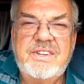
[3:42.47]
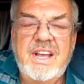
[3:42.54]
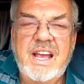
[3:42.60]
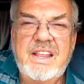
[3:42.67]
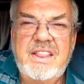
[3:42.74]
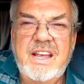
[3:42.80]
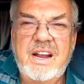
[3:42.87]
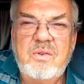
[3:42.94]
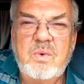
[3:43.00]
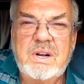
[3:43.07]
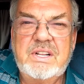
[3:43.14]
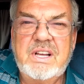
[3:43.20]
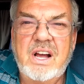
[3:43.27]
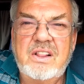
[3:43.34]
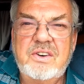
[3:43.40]
and then
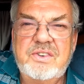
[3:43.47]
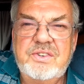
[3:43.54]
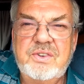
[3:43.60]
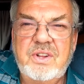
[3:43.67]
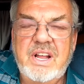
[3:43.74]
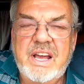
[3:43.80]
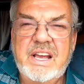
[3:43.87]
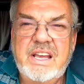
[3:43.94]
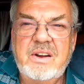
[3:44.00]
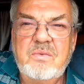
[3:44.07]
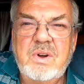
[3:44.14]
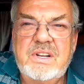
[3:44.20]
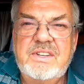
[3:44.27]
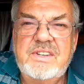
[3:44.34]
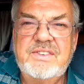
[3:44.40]
what colors you'd like and
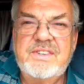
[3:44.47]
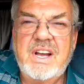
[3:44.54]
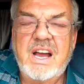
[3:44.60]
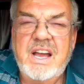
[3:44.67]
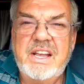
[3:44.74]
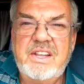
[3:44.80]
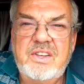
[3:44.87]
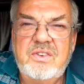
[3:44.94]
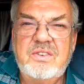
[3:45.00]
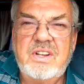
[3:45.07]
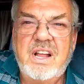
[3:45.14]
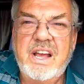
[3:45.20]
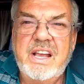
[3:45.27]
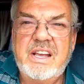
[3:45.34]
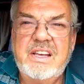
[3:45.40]
what design you'd
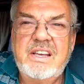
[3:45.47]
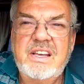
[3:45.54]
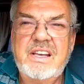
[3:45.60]
like,